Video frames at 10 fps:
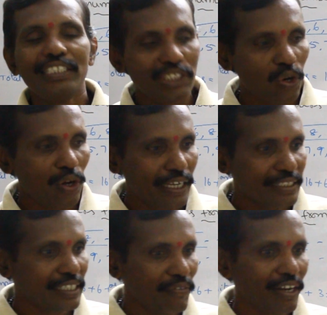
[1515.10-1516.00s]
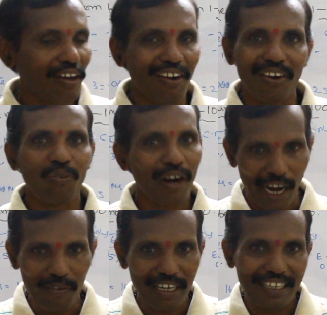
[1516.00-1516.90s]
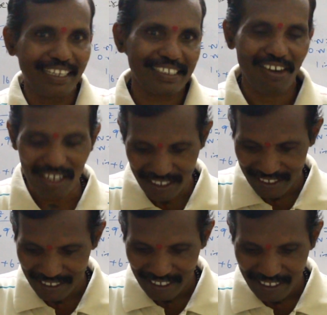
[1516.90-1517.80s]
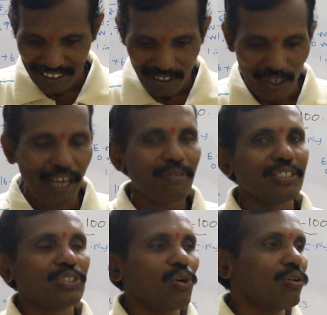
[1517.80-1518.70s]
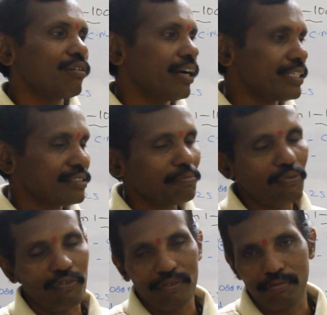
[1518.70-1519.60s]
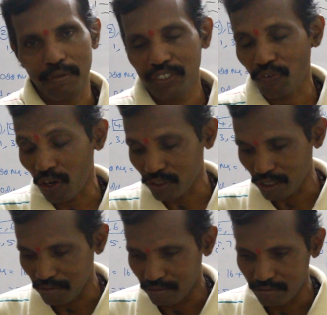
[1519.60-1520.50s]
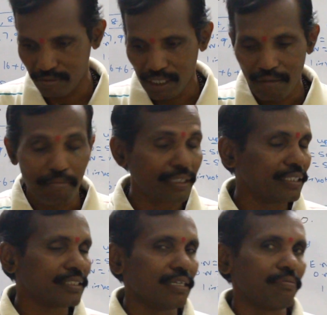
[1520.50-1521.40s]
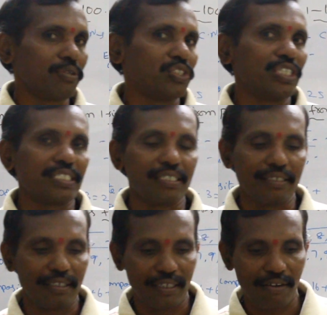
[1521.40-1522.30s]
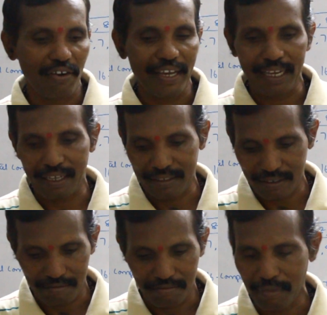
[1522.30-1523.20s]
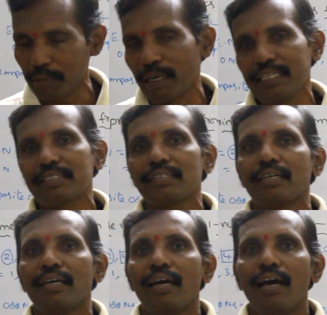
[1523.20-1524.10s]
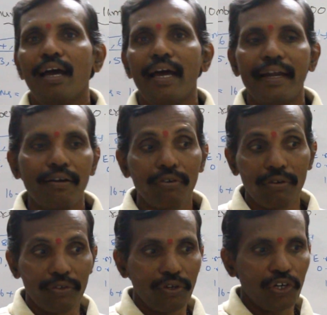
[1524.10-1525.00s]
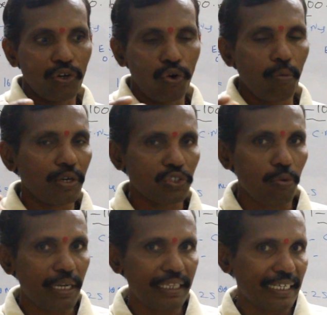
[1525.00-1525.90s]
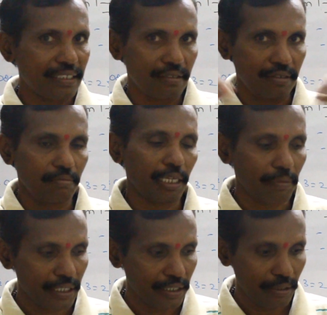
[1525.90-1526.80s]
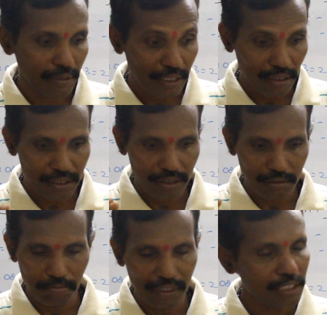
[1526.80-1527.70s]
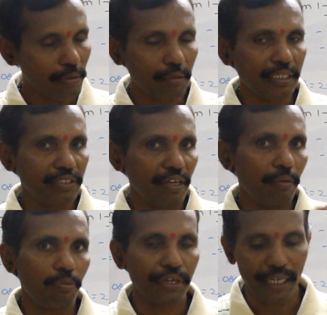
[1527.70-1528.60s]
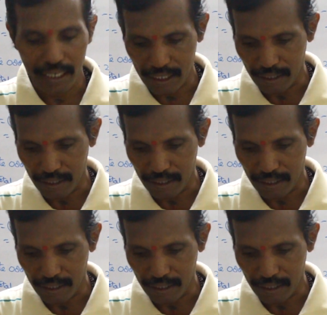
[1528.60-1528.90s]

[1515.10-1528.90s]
0 is even or odd. What I will tell in next class. Okay, so guys, please follow some methods and procedures regarding mathematics, and you want to know about so many things in mathematics, because this mathematics is very important